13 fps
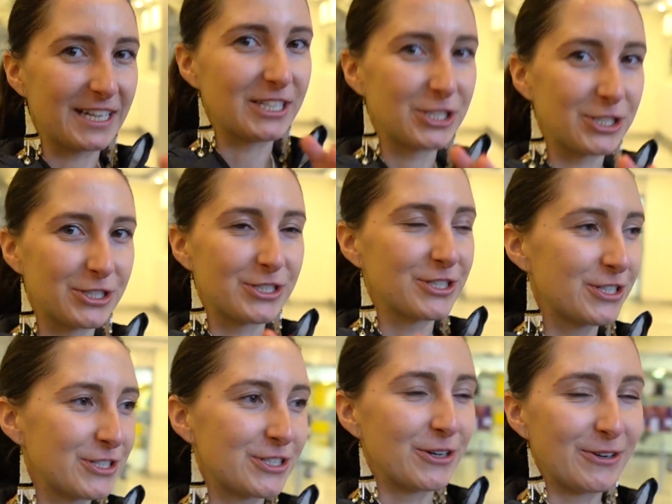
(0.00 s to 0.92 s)
delicious,
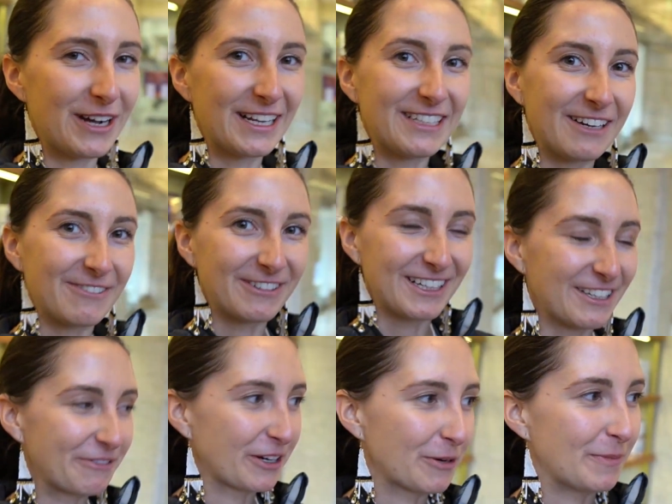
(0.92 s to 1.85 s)
so I
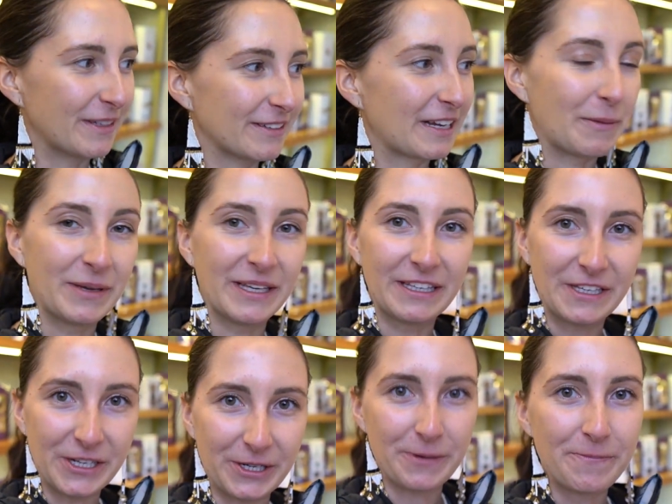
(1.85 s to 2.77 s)
definitely recommend coming
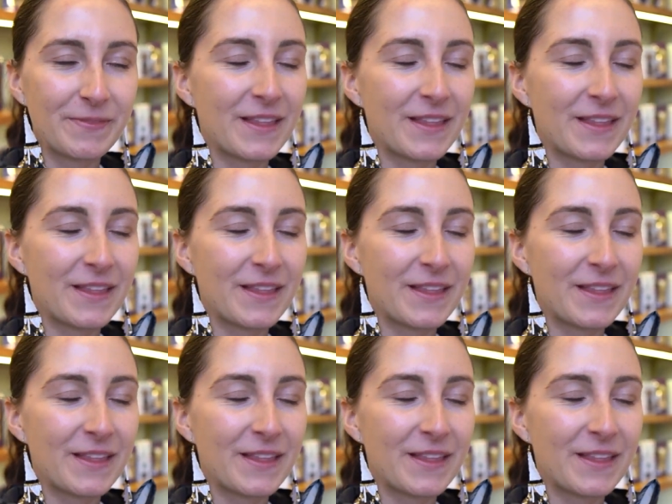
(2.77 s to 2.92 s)
here.